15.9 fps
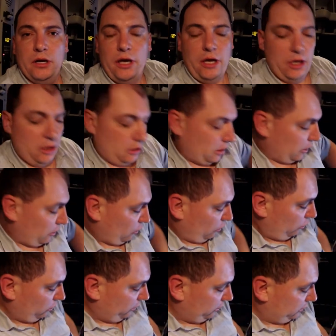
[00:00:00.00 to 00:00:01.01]
and I
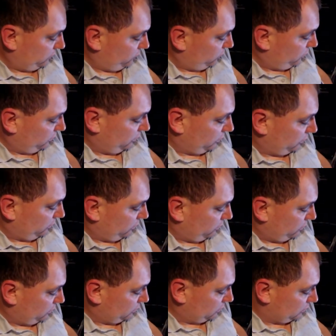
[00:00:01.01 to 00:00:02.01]
hold it really
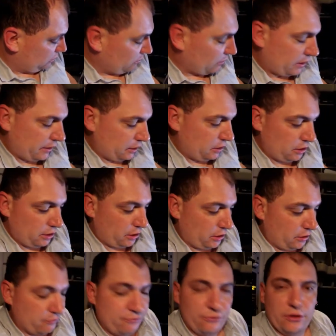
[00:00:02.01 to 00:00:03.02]
close to my
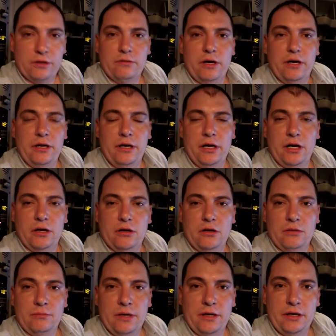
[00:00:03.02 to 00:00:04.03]
uh, foot right here,
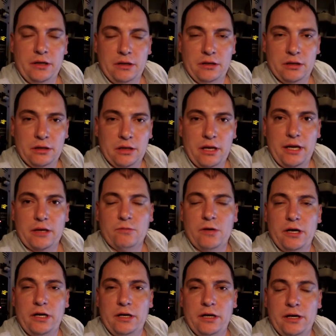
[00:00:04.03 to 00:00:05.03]
or my leg
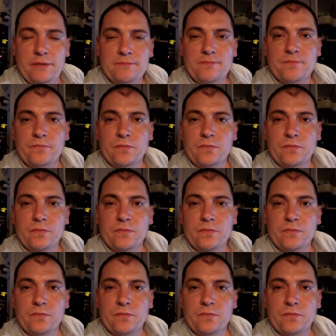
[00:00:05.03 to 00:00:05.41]
right here,